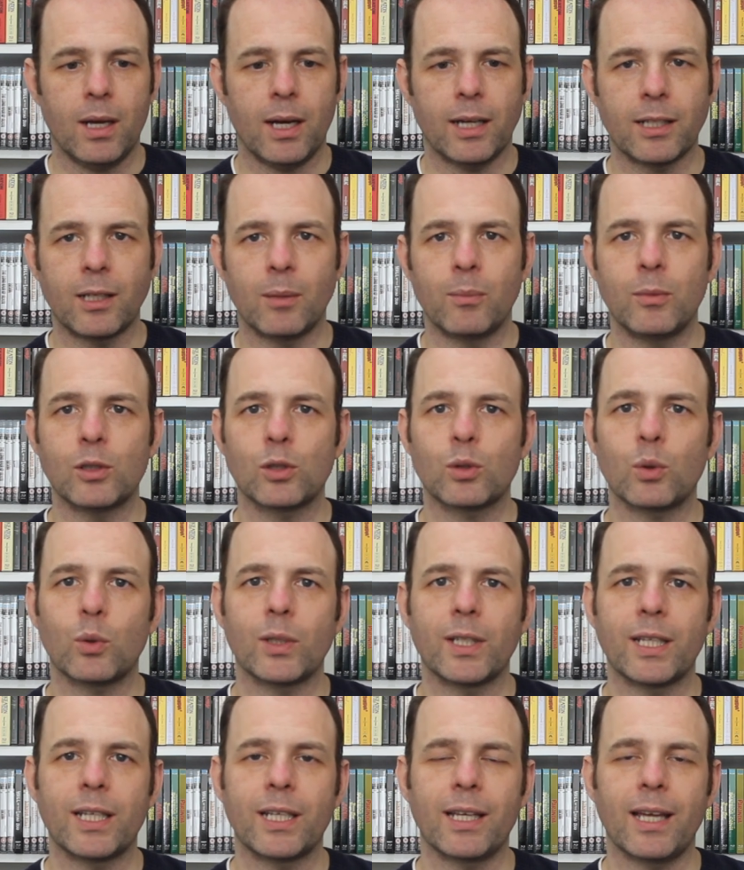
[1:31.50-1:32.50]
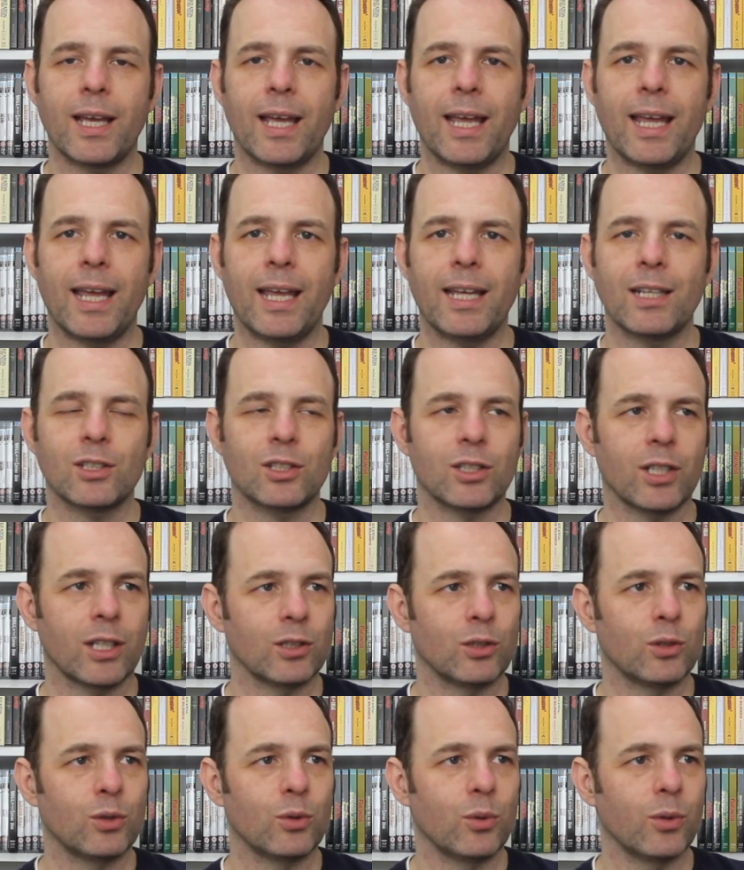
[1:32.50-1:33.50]
And then we slowly etch
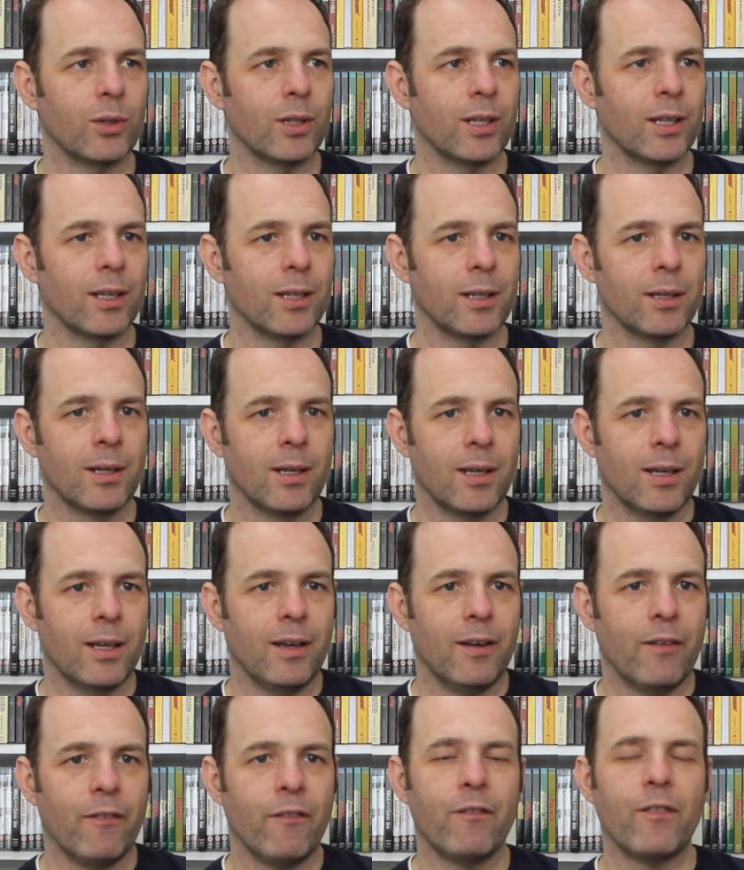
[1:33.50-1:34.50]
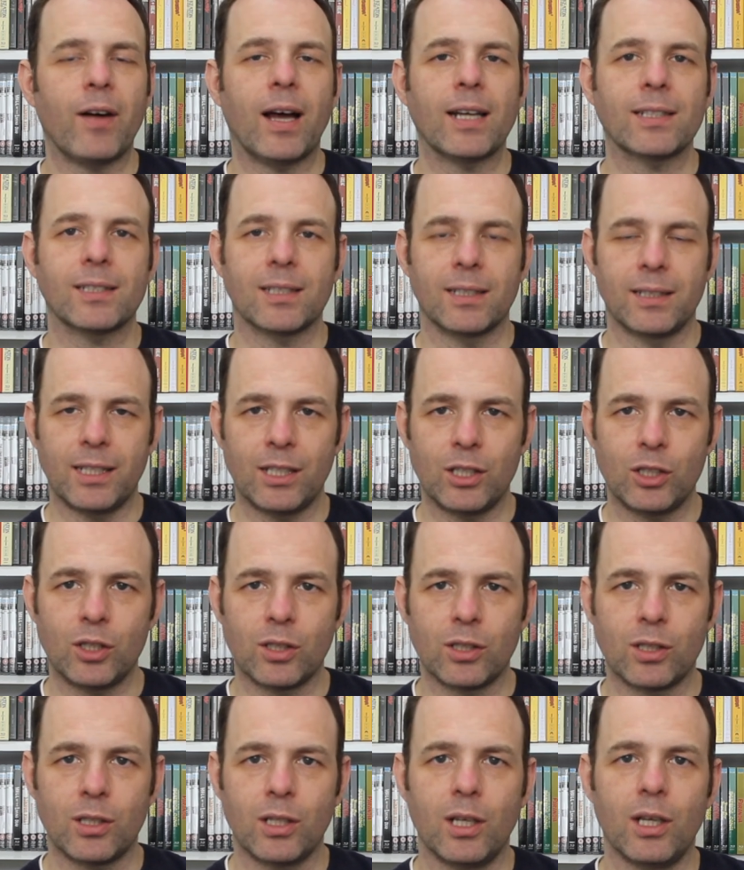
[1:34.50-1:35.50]
into the
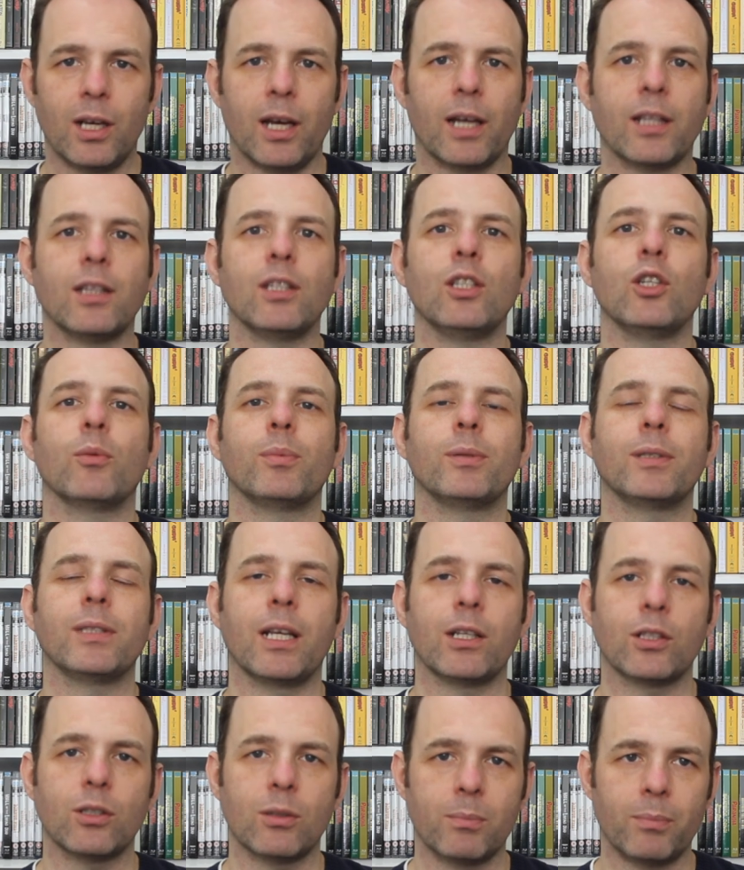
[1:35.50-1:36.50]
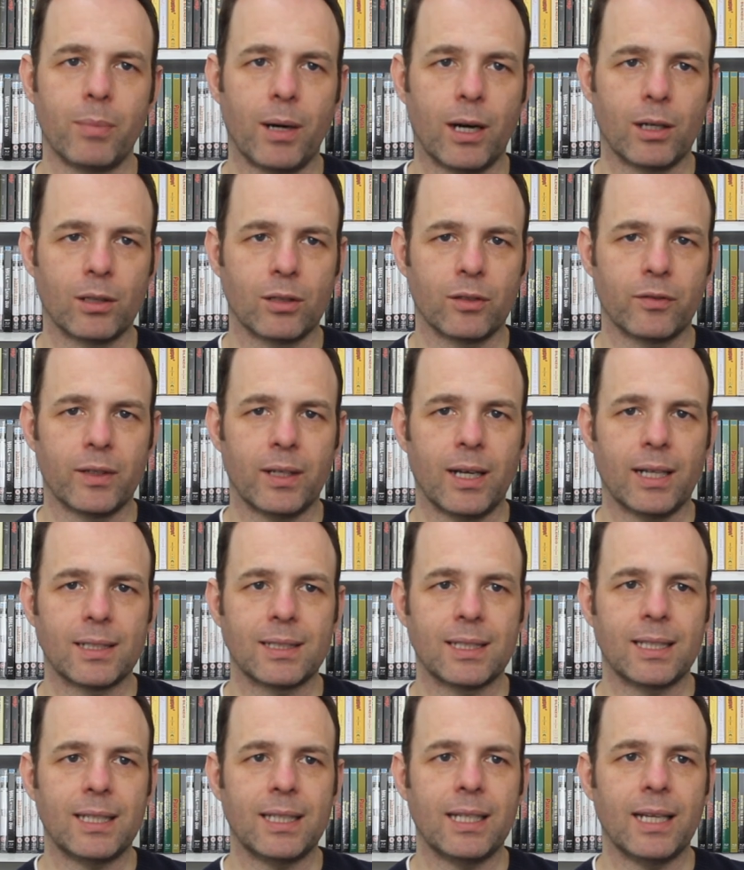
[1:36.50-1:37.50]
fascination and the obsession part of it, as
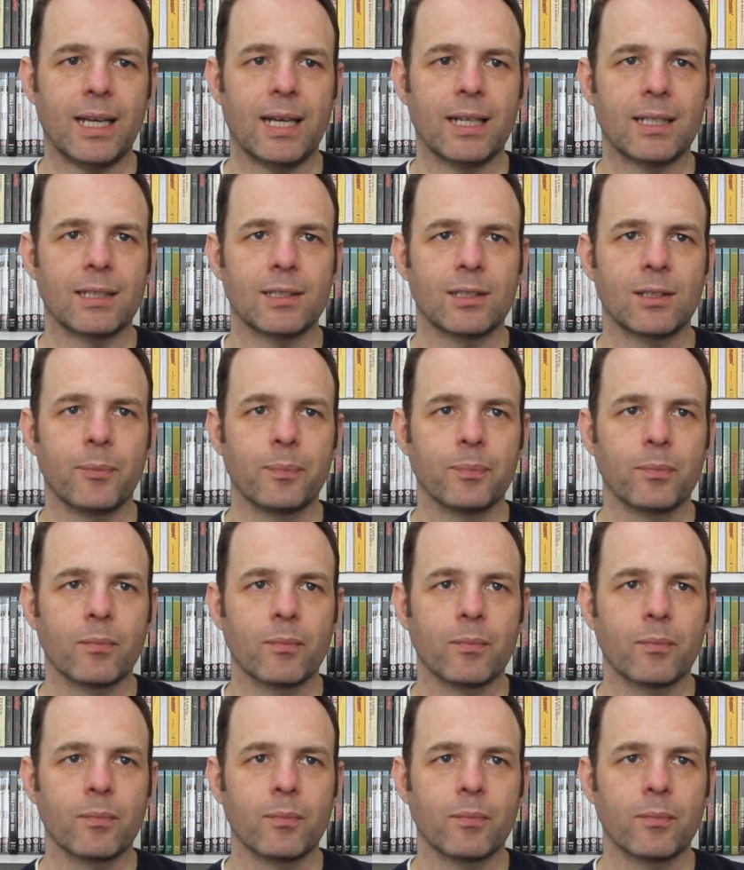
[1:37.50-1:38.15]
he is